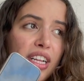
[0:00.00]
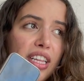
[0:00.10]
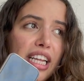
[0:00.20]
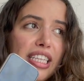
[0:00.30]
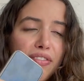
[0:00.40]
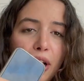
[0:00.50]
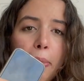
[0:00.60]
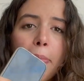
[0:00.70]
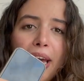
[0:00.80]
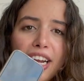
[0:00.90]

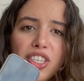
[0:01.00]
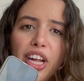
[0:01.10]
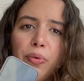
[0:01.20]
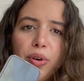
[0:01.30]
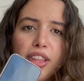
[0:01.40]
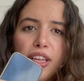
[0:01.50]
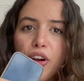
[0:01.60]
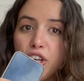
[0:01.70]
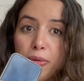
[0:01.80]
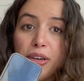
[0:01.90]
development manager, with
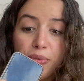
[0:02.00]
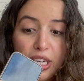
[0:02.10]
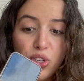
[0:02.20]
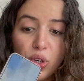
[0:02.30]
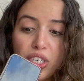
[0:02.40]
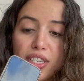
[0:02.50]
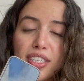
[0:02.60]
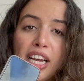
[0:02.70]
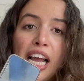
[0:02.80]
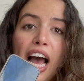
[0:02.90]
human resources.
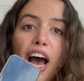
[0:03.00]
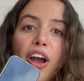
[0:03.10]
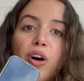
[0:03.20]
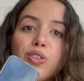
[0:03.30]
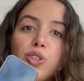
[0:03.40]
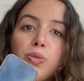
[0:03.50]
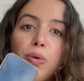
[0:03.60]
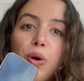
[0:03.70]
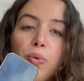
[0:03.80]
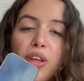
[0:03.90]
I also
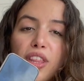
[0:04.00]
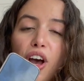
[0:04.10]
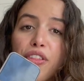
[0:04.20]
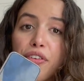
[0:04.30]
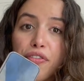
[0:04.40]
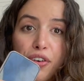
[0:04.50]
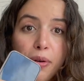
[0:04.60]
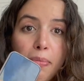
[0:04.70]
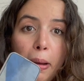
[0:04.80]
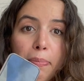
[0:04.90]
spoke with other
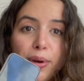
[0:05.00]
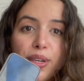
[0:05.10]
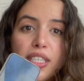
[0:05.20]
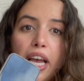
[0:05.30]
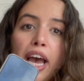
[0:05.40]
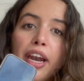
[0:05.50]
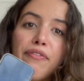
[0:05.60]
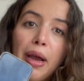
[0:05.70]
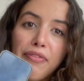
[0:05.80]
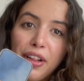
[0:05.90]
firm members and
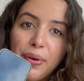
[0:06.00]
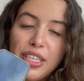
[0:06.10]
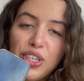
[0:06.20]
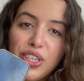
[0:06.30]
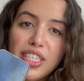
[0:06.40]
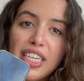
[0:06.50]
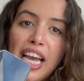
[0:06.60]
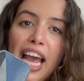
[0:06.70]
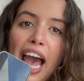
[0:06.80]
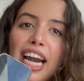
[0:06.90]
my fellow interns,
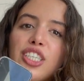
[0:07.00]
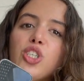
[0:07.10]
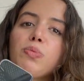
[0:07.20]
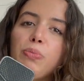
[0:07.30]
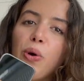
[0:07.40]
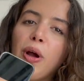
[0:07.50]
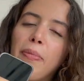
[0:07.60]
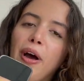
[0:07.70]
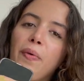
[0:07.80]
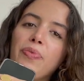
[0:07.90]
and I just spoke
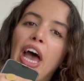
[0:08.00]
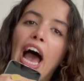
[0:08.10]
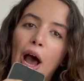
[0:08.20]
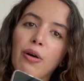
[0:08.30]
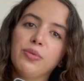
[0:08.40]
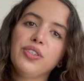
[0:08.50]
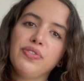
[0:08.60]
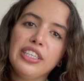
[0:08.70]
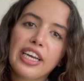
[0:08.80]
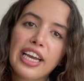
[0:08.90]
about how I was
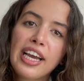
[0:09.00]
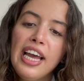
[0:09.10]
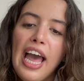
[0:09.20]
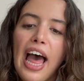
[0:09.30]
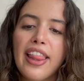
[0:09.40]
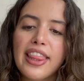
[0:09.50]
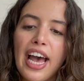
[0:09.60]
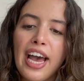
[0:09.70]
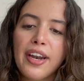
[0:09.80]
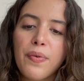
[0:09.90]
feeling. And
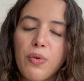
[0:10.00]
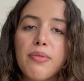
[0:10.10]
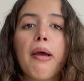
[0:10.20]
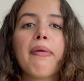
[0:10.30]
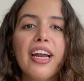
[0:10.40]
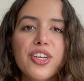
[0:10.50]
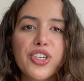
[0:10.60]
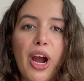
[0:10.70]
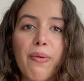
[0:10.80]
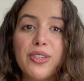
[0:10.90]
then with my manager,
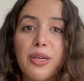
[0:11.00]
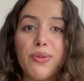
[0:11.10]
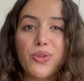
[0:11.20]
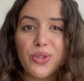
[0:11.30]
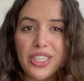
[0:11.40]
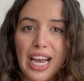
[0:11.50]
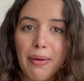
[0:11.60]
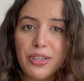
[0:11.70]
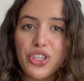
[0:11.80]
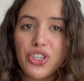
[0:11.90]
I was able to
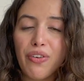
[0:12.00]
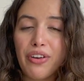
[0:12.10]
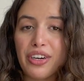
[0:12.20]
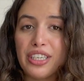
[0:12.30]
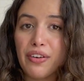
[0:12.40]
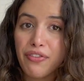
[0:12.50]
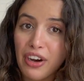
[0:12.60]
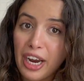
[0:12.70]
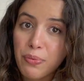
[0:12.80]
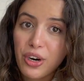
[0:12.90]
establish a very
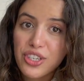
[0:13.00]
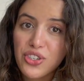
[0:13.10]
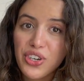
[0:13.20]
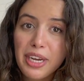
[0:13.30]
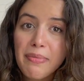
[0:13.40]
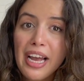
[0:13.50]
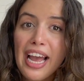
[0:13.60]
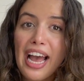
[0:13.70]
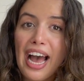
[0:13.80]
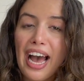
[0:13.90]
defined work stream
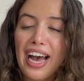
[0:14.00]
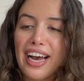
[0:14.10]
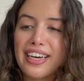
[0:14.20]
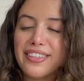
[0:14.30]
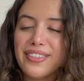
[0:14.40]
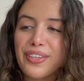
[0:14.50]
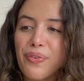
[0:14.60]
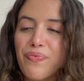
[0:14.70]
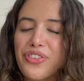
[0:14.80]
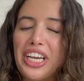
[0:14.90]
and
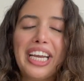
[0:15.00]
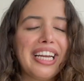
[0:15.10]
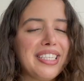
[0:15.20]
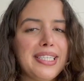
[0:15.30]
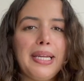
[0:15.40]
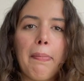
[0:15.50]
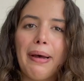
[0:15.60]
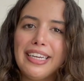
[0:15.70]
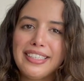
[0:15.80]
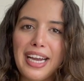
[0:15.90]
taking it step by
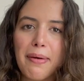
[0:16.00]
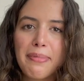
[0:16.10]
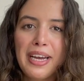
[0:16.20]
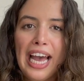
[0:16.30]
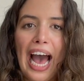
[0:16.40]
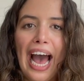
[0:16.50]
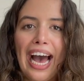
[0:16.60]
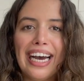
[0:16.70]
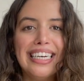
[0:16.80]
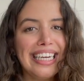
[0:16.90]
step.
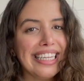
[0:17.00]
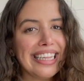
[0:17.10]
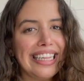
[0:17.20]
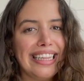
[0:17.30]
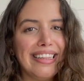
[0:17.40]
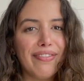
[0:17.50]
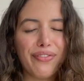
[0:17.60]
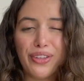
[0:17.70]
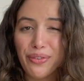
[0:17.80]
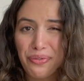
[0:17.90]
And in
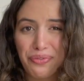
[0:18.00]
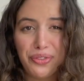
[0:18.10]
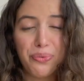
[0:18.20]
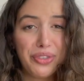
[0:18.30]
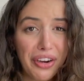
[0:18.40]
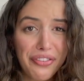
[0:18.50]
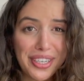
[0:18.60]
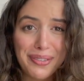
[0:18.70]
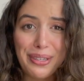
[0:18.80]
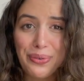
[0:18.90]
the
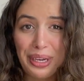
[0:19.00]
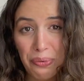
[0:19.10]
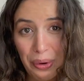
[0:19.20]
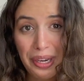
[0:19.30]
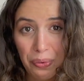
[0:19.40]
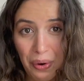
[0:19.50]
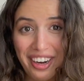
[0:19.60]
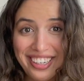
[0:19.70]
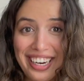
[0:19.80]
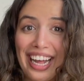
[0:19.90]
difference between week
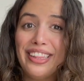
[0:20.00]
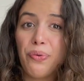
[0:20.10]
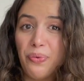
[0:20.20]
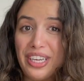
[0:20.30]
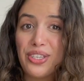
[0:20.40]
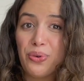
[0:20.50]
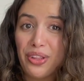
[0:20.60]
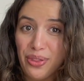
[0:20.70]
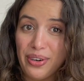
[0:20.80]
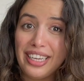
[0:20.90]
1 and the week 2 and
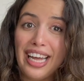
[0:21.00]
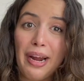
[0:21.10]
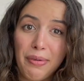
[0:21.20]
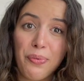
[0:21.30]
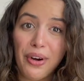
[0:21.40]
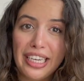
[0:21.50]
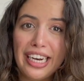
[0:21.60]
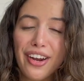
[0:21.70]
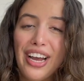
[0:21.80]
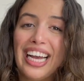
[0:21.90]
3 that I've been working
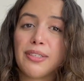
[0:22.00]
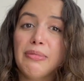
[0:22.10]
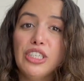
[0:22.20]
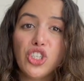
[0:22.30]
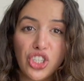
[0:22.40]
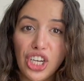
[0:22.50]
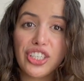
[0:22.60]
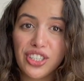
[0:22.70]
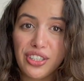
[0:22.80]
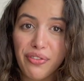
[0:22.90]
on has been such
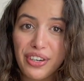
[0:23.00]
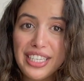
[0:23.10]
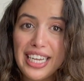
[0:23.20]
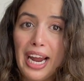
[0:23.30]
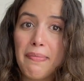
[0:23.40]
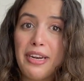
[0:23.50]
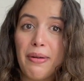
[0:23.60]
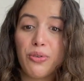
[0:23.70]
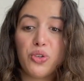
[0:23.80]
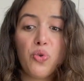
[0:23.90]
a difference, and I've been
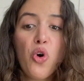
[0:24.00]
able to